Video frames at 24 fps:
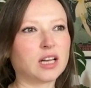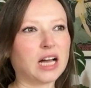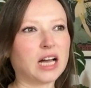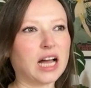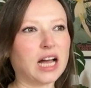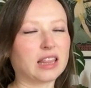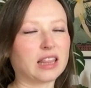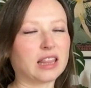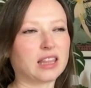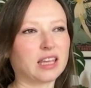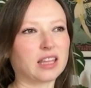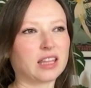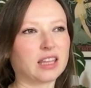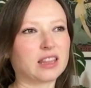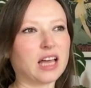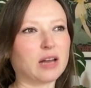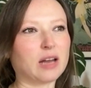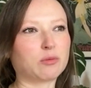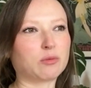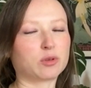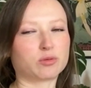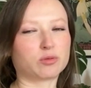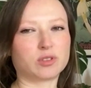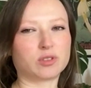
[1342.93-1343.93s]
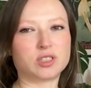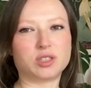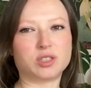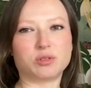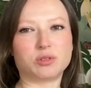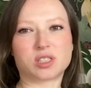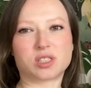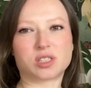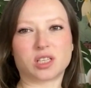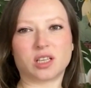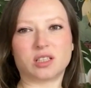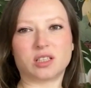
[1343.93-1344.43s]
I think that would
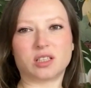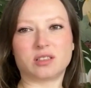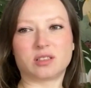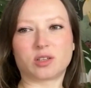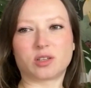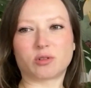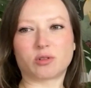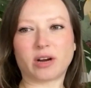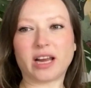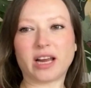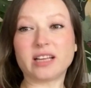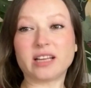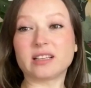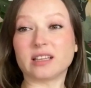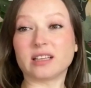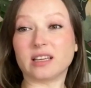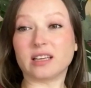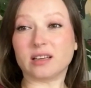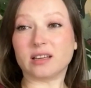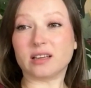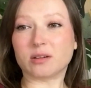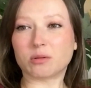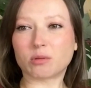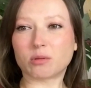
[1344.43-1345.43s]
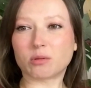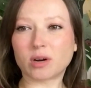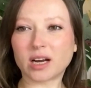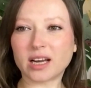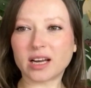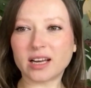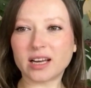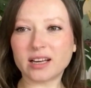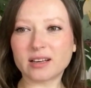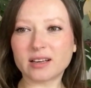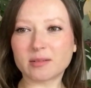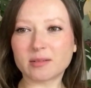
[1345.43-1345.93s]
reduce it greatly.
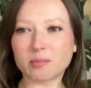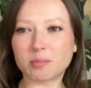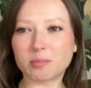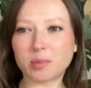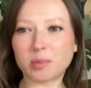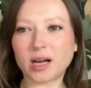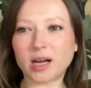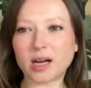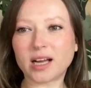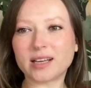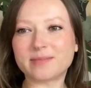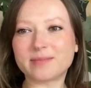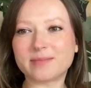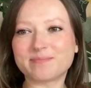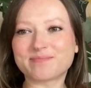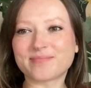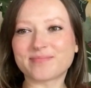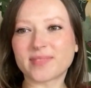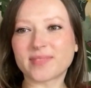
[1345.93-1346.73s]
Right. But yeah.